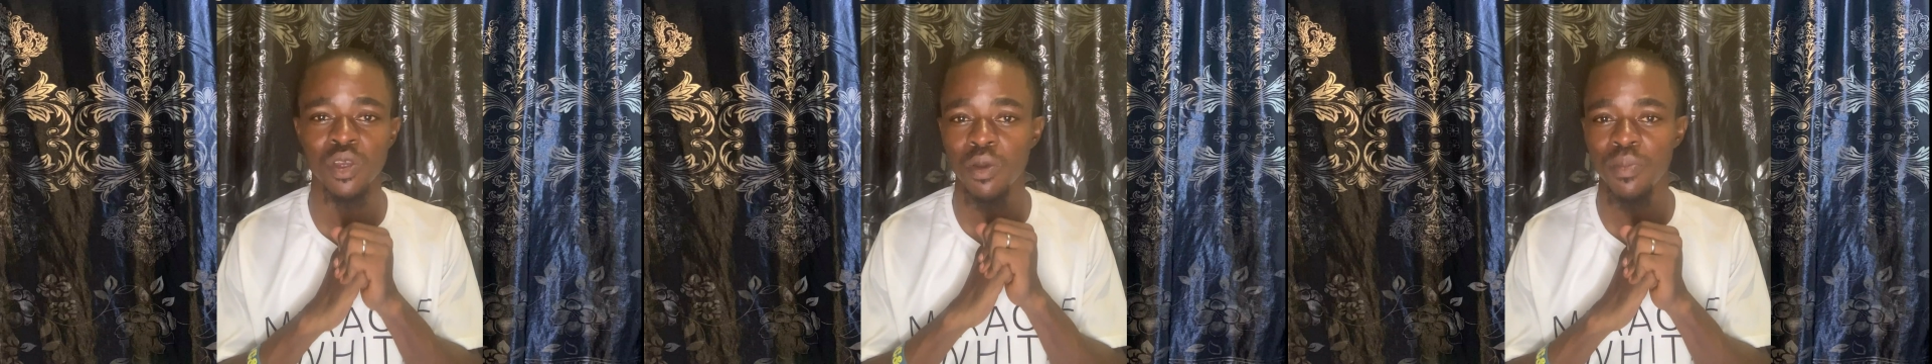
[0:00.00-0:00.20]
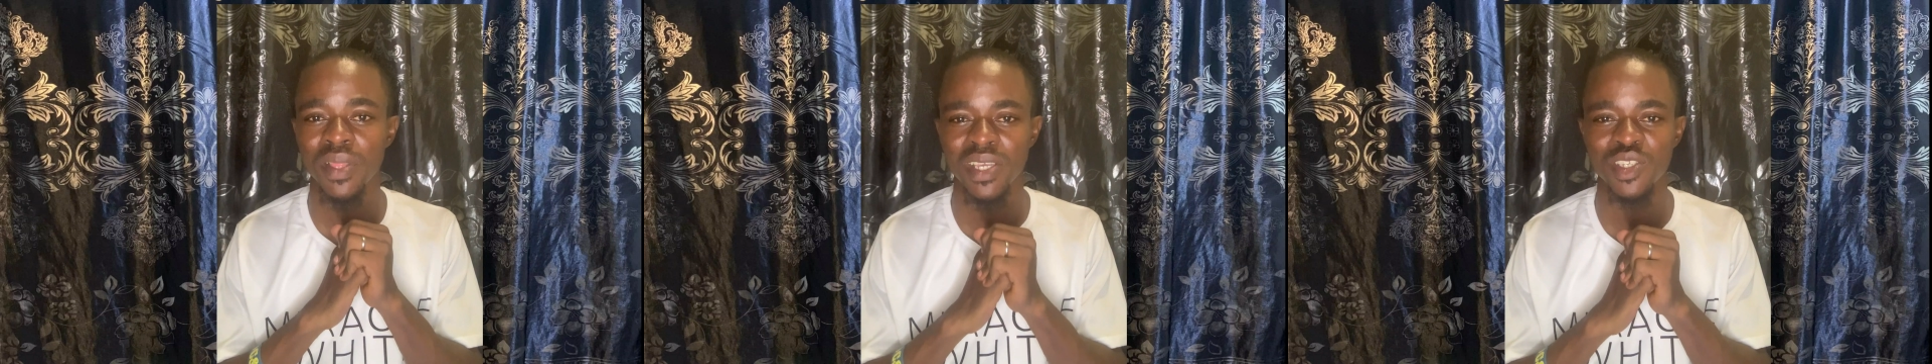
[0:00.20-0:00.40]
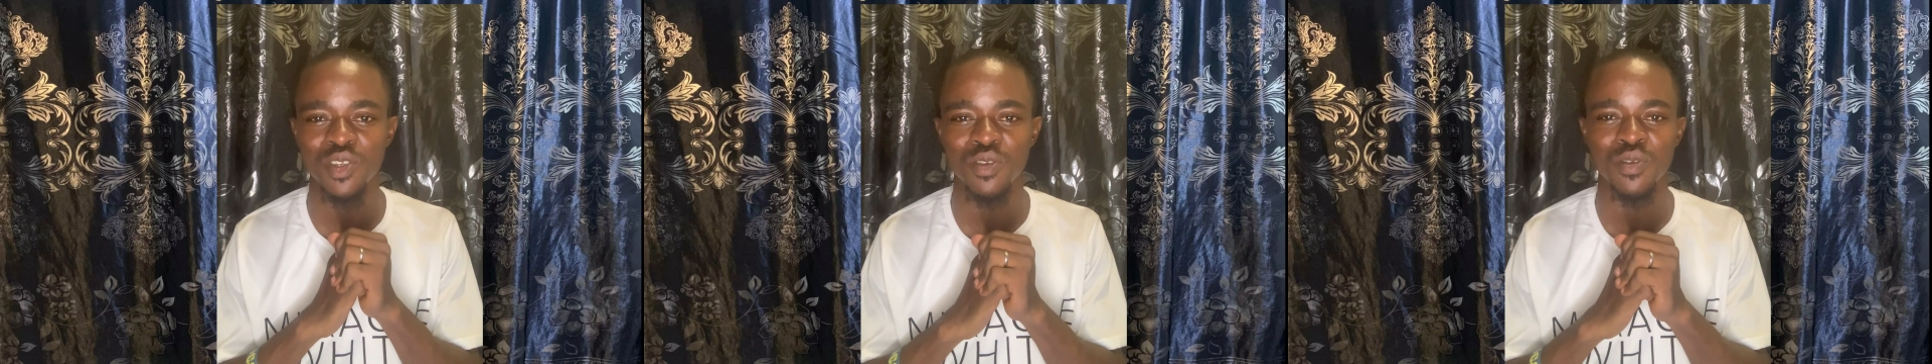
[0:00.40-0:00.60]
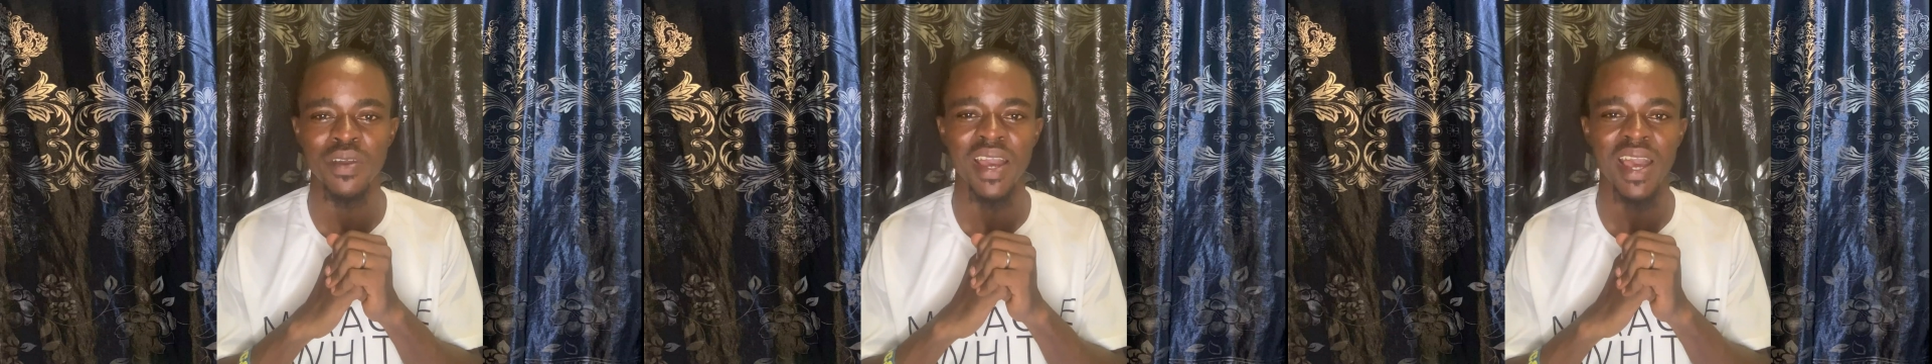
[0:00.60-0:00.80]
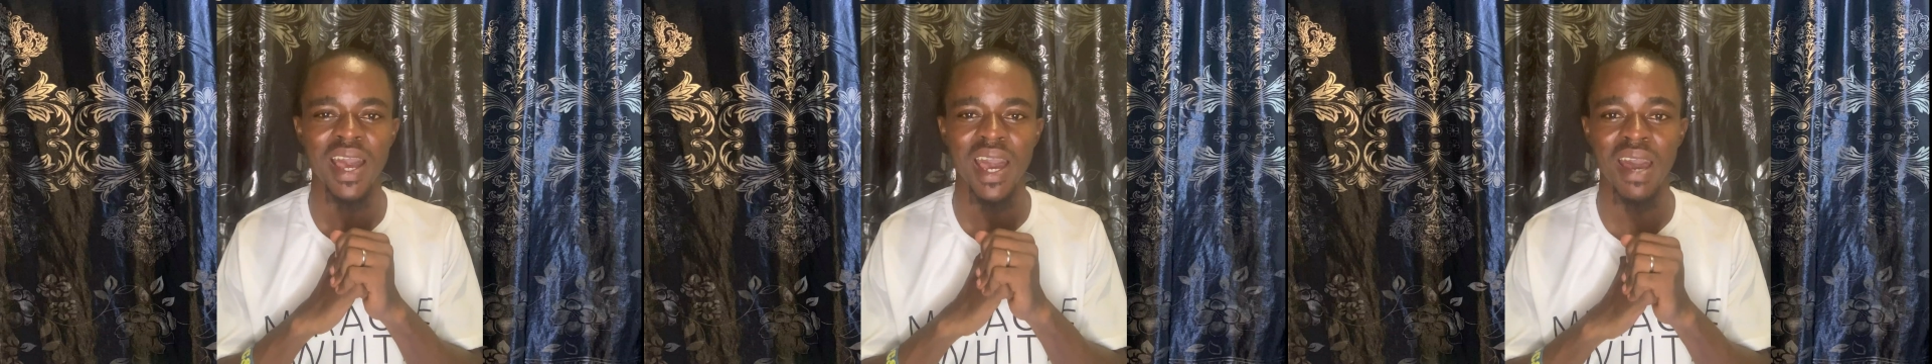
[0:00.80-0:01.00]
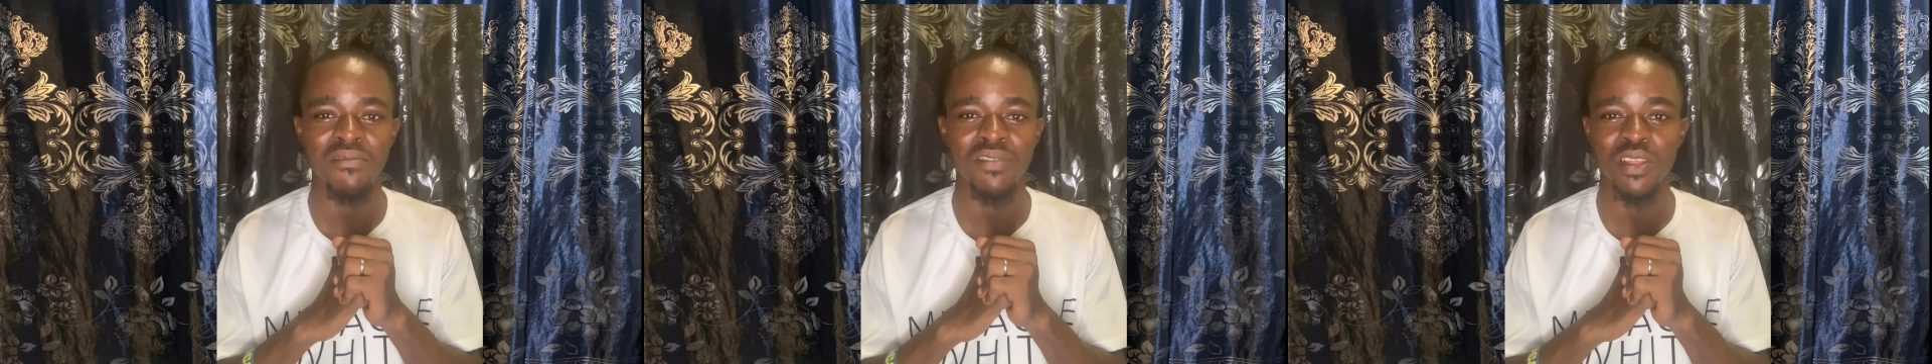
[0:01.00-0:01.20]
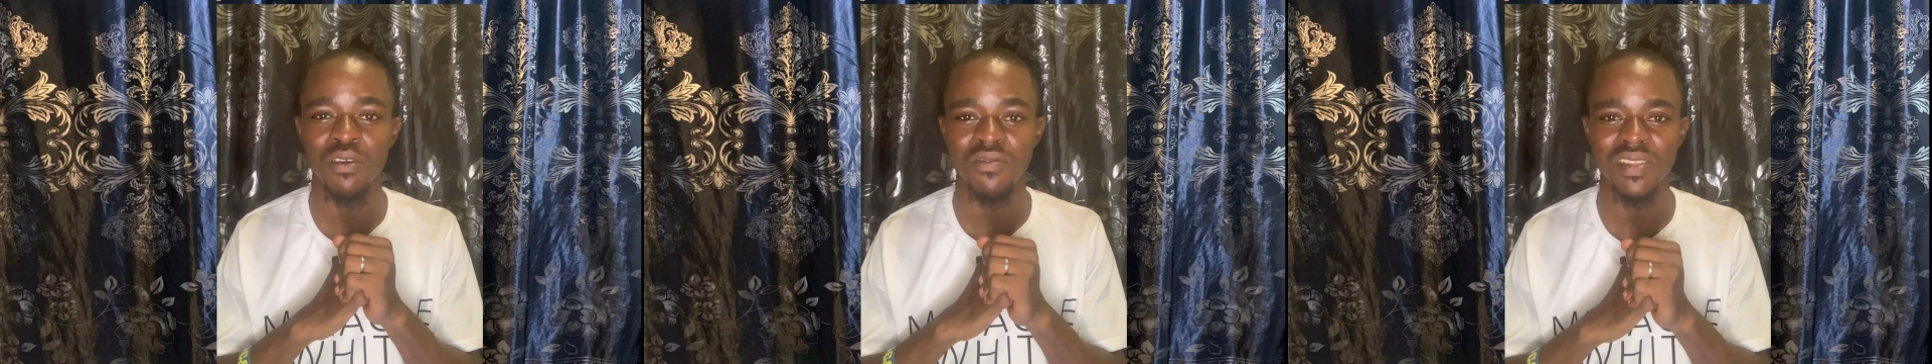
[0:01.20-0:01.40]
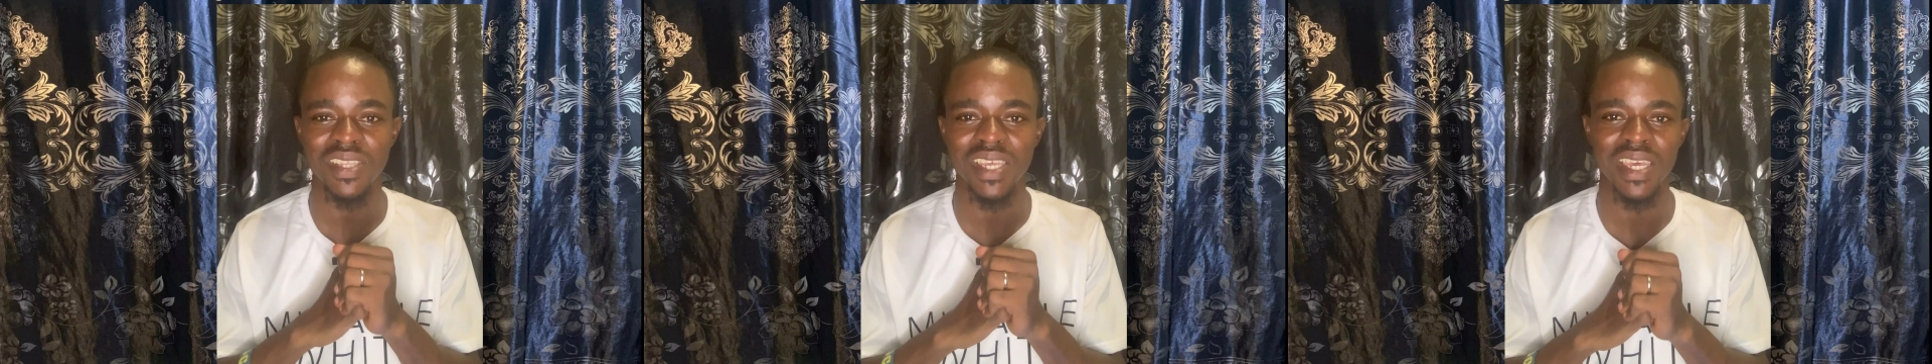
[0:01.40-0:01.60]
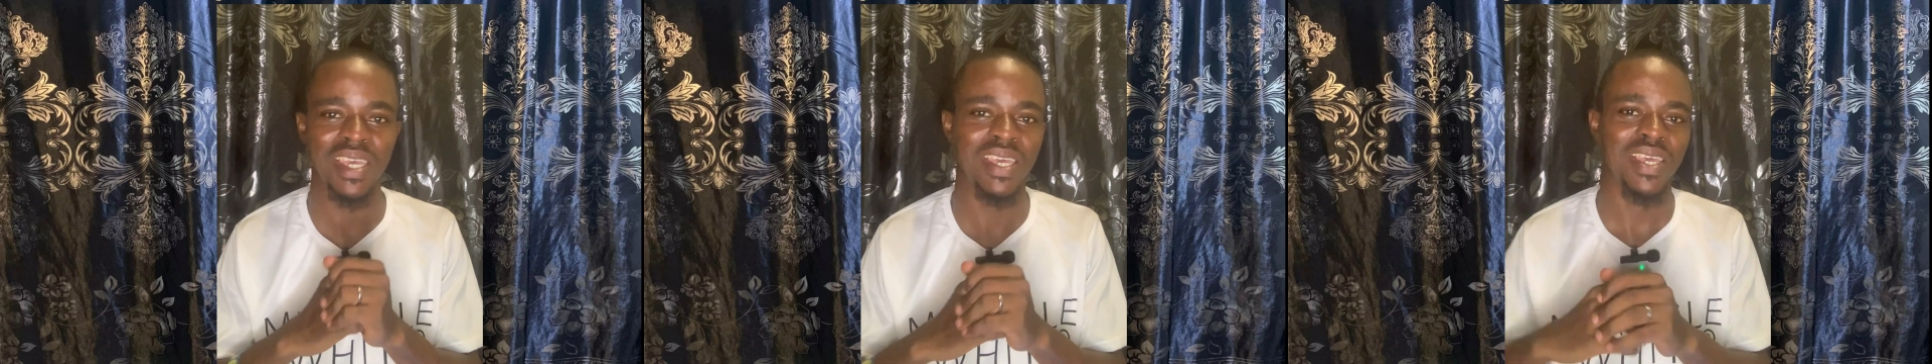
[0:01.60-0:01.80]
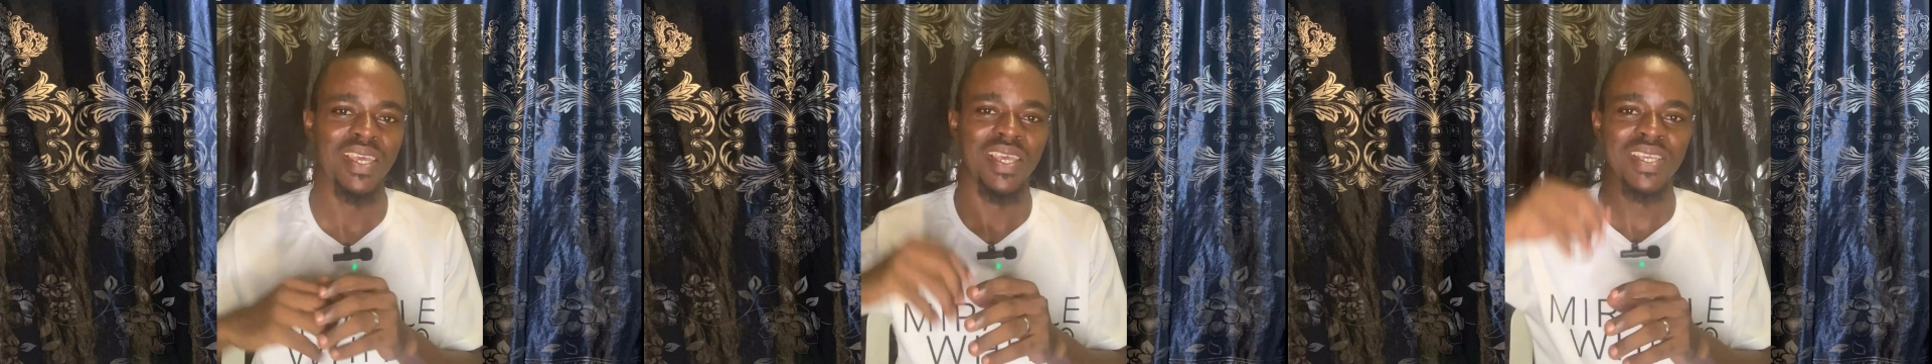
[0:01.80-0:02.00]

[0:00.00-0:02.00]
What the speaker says: God bless you. Have a lovely day.